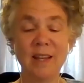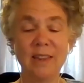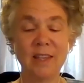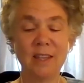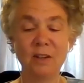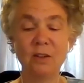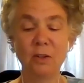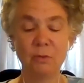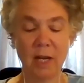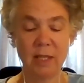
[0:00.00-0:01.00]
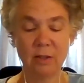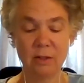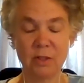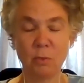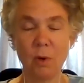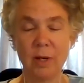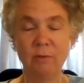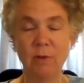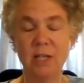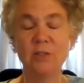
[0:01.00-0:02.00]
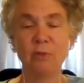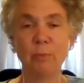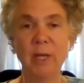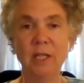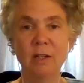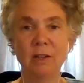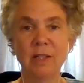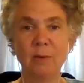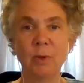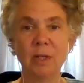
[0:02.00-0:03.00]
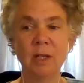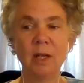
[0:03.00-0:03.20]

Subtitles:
I think you're right. There's a wide range of opinion on that one.